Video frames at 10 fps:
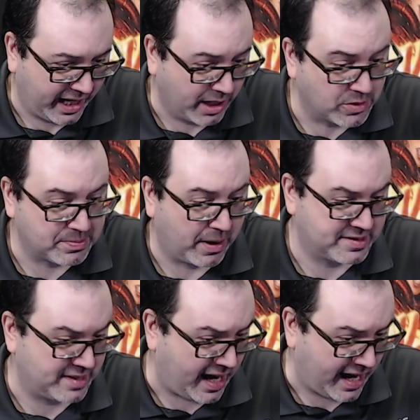In
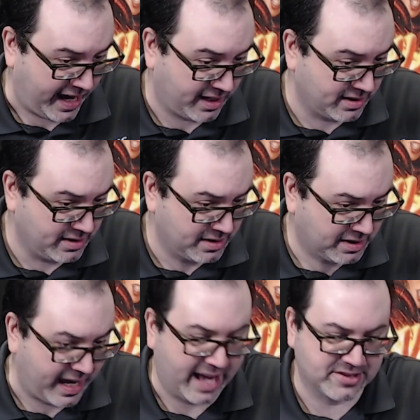response, I
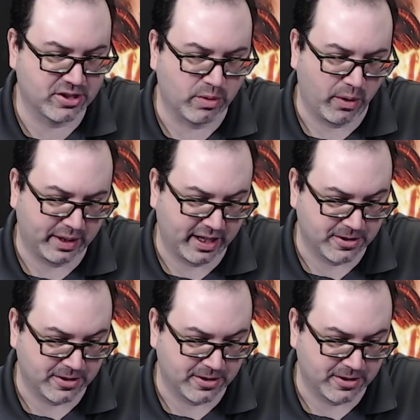cast Heroic